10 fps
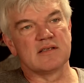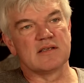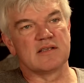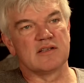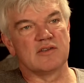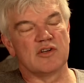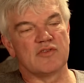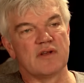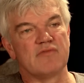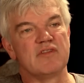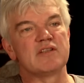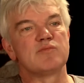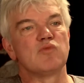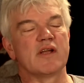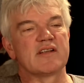is a situation, if this
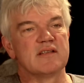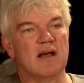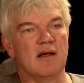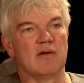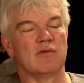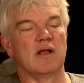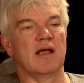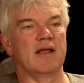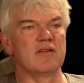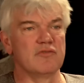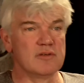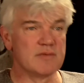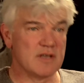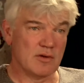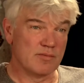breaks down and the
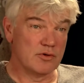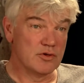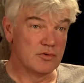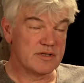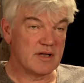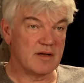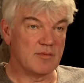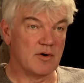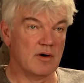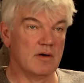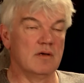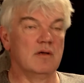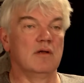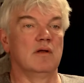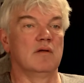films are not produced anymore
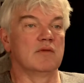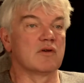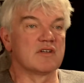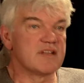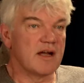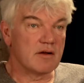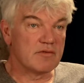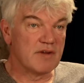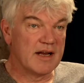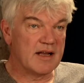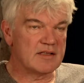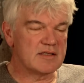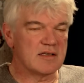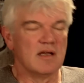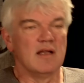because they are not
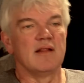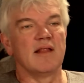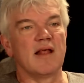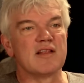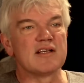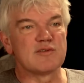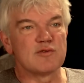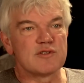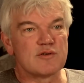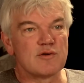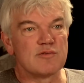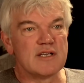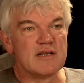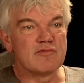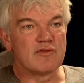financed, then there's also no
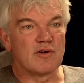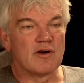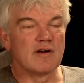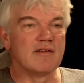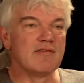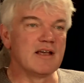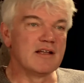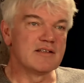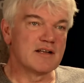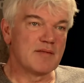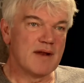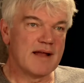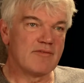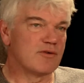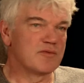need for internet
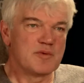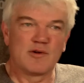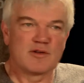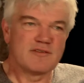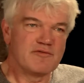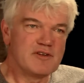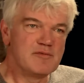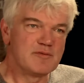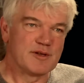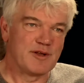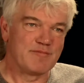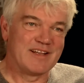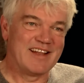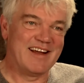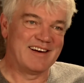platforms, because the films will not be
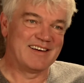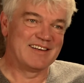there.